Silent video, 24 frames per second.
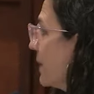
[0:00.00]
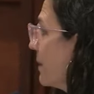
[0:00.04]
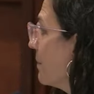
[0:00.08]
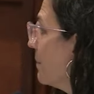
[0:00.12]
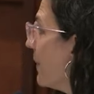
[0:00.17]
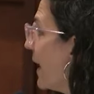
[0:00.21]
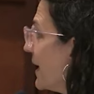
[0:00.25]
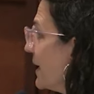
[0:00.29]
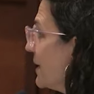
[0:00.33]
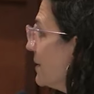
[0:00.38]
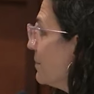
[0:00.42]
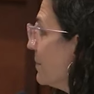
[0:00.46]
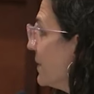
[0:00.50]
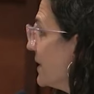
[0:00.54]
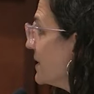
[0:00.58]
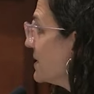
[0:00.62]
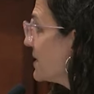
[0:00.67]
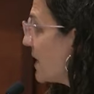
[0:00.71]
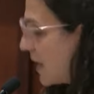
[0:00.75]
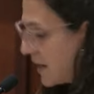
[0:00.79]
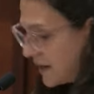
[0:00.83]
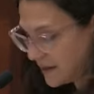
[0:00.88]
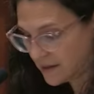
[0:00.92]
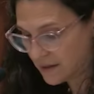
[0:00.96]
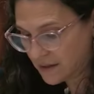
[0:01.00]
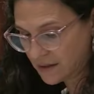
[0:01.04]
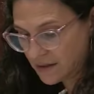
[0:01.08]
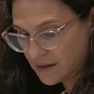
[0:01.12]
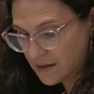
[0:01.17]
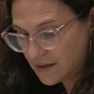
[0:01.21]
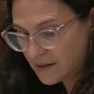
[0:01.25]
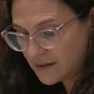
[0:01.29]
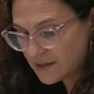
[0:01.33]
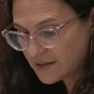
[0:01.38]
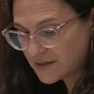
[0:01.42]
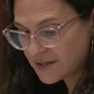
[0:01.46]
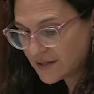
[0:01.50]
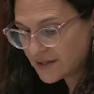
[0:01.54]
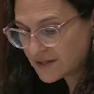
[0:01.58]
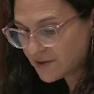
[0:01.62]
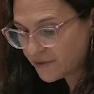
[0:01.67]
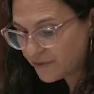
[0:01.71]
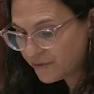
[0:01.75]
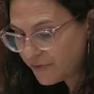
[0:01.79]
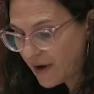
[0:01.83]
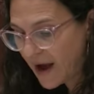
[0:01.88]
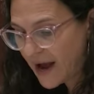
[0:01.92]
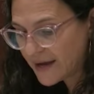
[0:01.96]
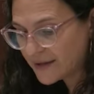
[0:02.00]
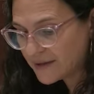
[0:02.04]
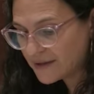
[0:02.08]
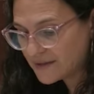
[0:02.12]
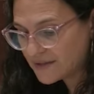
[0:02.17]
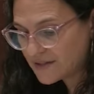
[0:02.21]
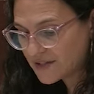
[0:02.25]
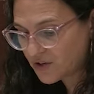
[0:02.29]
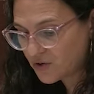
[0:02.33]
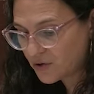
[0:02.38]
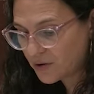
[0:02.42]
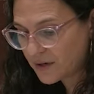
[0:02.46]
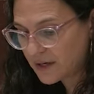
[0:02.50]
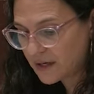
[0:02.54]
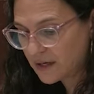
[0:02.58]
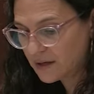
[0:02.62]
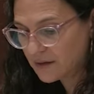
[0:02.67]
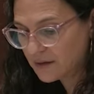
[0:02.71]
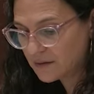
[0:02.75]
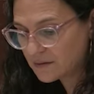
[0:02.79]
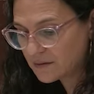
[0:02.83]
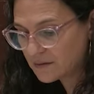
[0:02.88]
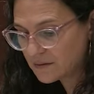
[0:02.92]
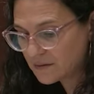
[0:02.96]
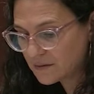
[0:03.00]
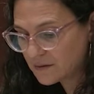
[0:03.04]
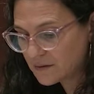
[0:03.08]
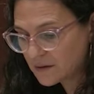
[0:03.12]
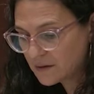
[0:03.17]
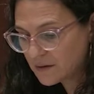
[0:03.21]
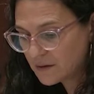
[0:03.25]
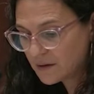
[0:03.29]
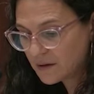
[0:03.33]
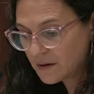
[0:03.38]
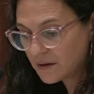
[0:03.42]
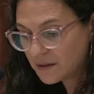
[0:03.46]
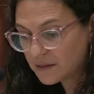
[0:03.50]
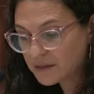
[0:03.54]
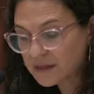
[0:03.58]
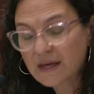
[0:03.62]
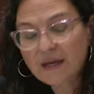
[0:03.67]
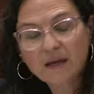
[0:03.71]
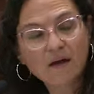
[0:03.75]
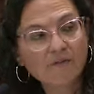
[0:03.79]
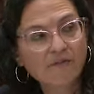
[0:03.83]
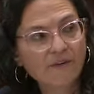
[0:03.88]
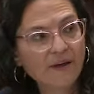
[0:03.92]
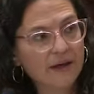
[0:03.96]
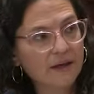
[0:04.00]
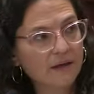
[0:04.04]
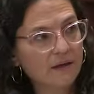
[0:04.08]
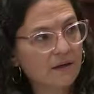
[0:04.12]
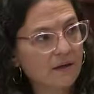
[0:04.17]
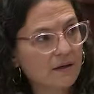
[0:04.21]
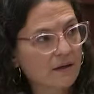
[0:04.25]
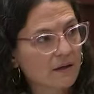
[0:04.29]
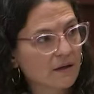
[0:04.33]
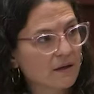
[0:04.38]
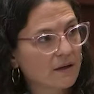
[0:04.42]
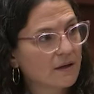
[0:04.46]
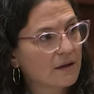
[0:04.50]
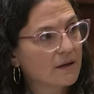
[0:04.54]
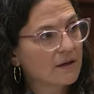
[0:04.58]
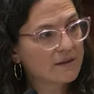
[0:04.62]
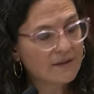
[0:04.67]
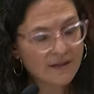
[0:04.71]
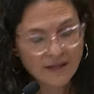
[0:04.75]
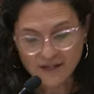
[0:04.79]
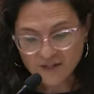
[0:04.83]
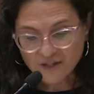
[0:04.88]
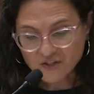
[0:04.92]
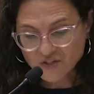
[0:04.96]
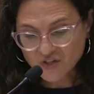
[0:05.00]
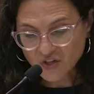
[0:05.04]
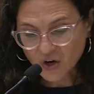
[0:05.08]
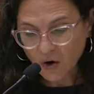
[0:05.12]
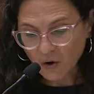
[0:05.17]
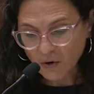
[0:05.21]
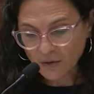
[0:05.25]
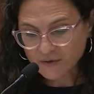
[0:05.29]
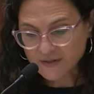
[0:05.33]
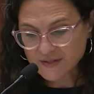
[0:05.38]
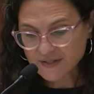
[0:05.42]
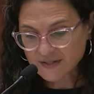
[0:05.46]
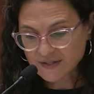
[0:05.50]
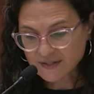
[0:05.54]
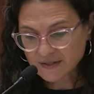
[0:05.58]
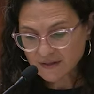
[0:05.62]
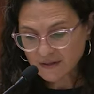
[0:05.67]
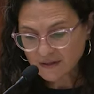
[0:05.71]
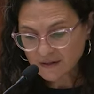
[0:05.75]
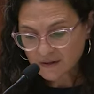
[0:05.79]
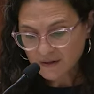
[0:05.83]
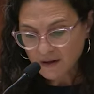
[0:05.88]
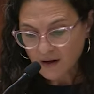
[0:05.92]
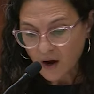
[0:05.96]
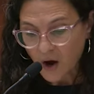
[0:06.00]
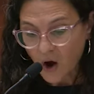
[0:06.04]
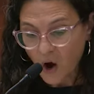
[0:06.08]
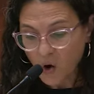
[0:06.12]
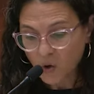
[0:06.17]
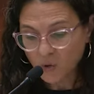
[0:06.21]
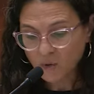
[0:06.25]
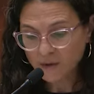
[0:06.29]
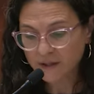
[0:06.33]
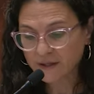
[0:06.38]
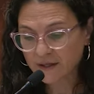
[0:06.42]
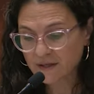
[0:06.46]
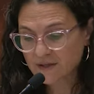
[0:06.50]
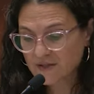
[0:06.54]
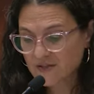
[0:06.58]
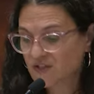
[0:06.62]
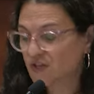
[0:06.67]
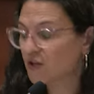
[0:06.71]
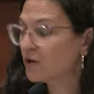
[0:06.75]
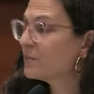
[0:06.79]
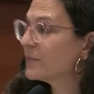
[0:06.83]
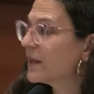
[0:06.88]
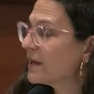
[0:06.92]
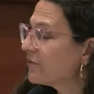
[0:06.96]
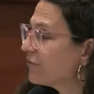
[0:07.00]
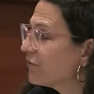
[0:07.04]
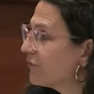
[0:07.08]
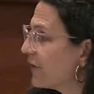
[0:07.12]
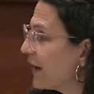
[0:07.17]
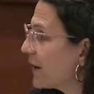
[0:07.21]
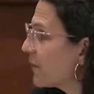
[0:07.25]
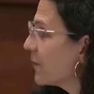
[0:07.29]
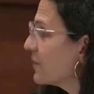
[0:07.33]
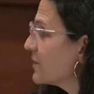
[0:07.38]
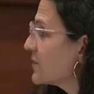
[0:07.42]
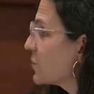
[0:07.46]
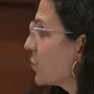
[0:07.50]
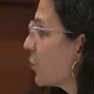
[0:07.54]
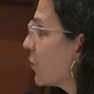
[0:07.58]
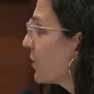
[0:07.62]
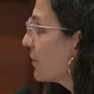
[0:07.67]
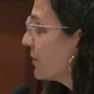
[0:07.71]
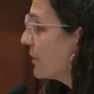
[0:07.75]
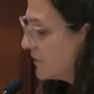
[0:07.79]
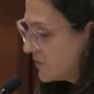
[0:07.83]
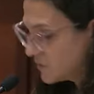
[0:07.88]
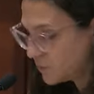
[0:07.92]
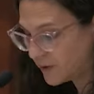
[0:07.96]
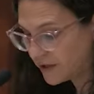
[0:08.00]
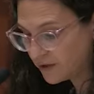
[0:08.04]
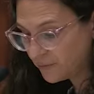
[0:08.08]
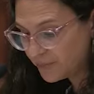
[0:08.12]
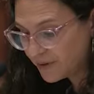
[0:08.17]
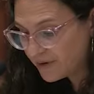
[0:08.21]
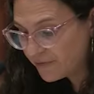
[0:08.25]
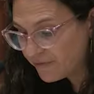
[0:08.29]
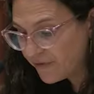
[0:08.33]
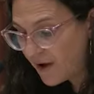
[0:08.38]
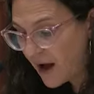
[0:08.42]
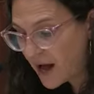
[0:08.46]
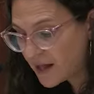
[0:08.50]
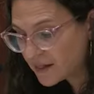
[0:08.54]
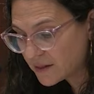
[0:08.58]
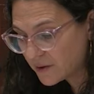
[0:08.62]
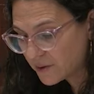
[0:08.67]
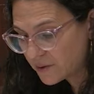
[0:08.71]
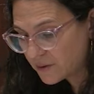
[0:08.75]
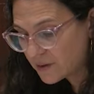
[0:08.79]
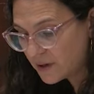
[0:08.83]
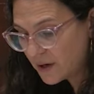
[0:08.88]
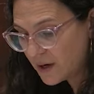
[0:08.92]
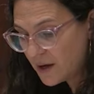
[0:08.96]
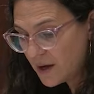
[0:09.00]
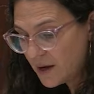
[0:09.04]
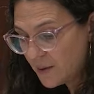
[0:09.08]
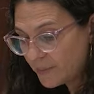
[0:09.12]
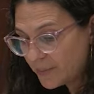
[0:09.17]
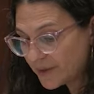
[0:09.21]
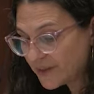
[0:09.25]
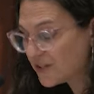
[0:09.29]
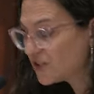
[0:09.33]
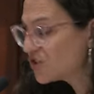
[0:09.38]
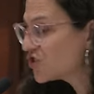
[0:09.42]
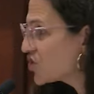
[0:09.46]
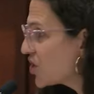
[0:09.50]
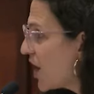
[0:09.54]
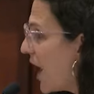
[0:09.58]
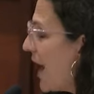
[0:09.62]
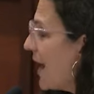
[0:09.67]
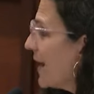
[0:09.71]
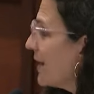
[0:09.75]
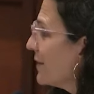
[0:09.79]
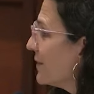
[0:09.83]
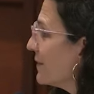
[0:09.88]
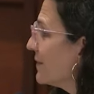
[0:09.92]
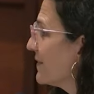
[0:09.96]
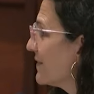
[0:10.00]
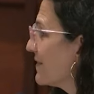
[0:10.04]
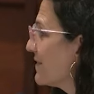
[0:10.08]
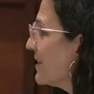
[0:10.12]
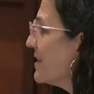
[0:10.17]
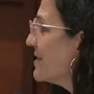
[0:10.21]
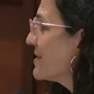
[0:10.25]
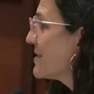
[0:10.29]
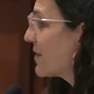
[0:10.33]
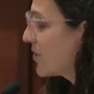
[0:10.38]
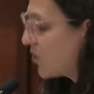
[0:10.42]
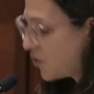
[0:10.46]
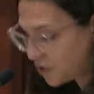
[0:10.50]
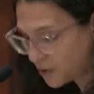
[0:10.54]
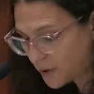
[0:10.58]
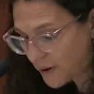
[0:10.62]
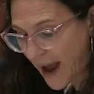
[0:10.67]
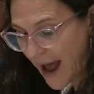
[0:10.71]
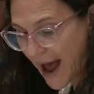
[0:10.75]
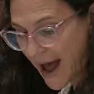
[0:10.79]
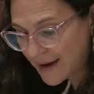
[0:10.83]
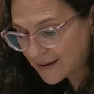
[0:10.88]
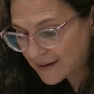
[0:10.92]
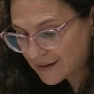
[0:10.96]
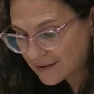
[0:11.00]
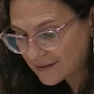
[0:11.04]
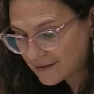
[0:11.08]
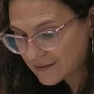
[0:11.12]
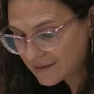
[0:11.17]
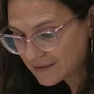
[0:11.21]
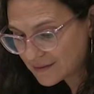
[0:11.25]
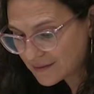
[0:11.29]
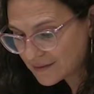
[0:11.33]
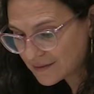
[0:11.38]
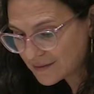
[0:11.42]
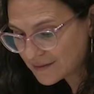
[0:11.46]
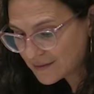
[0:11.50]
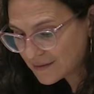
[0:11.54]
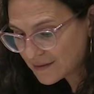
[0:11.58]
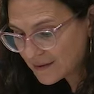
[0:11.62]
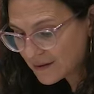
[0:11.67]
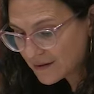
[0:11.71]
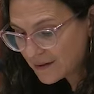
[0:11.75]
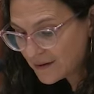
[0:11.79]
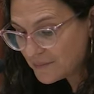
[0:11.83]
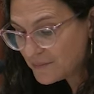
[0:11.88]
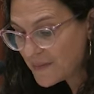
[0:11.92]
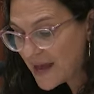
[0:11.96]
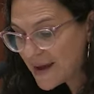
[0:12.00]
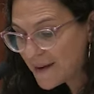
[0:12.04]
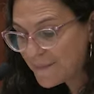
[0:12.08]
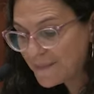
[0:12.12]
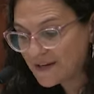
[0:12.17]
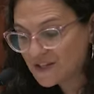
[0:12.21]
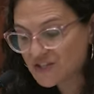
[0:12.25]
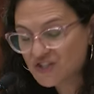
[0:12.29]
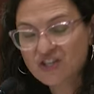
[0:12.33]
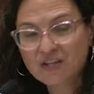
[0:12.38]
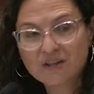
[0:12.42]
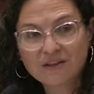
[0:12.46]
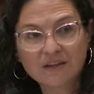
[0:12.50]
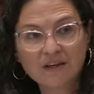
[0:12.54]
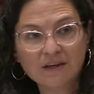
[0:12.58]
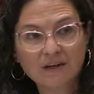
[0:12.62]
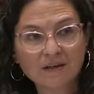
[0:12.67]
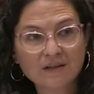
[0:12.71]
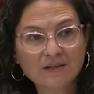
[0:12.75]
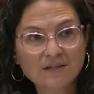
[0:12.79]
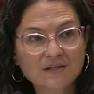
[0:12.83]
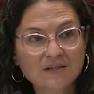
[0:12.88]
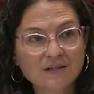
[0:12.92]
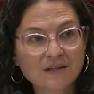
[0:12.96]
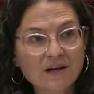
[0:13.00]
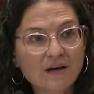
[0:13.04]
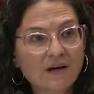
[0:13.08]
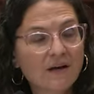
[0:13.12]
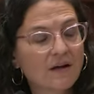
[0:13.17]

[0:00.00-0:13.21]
might be done to defy the decree. Think of it. The adults only assume that Pharaoh's words will be followed. But the child sees a crack. Maybe, she thinks,